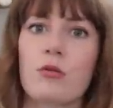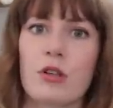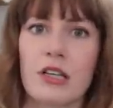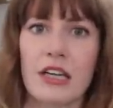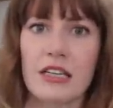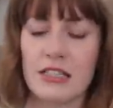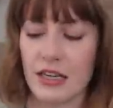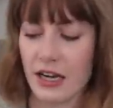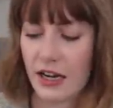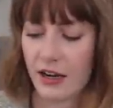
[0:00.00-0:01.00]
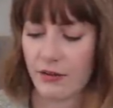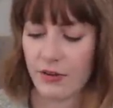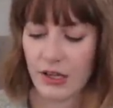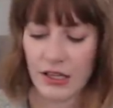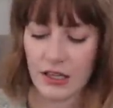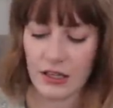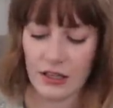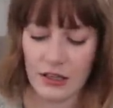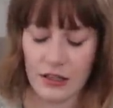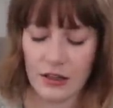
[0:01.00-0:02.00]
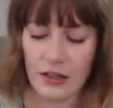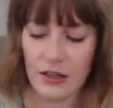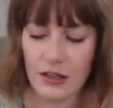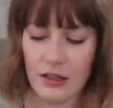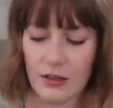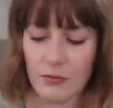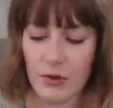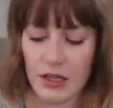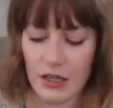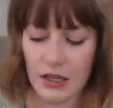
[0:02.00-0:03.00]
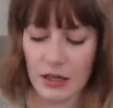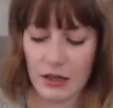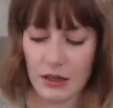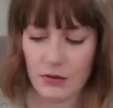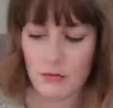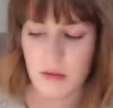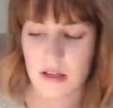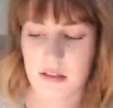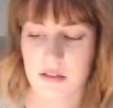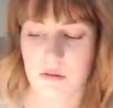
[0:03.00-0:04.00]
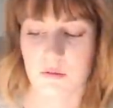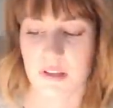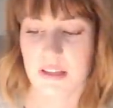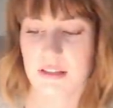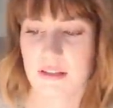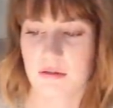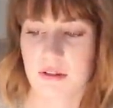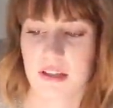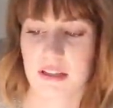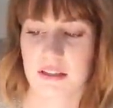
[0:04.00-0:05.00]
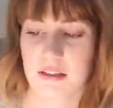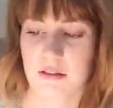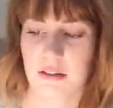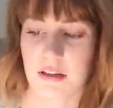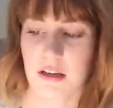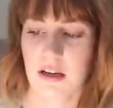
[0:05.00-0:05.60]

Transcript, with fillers: really nice to have in the beginning months. Ooh, it does still work. I just need to turn it on.